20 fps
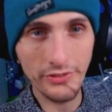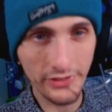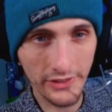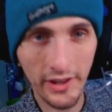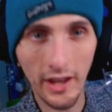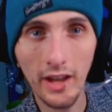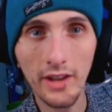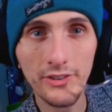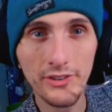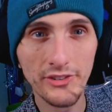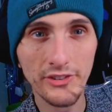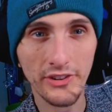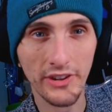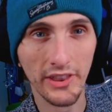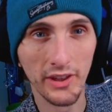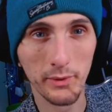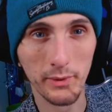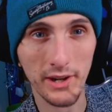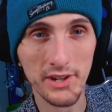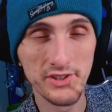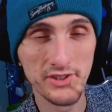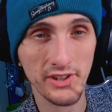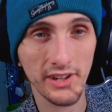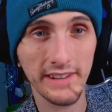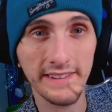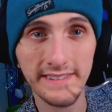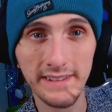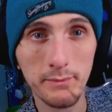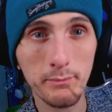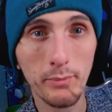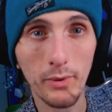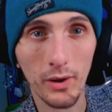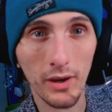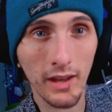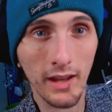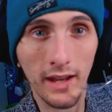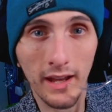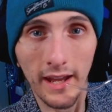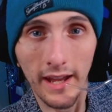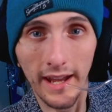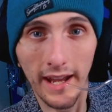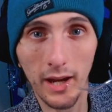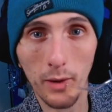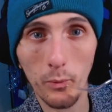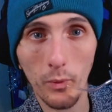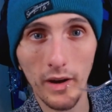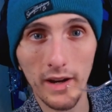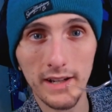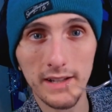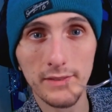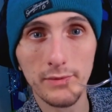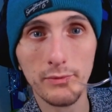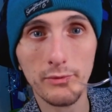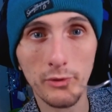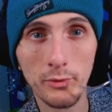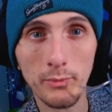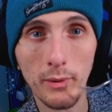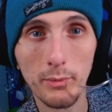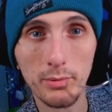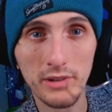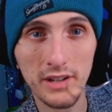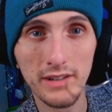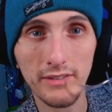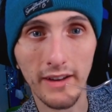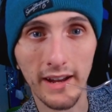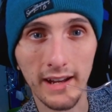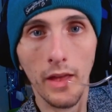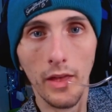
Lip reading: The answer to that question is simple. It works through my breathing.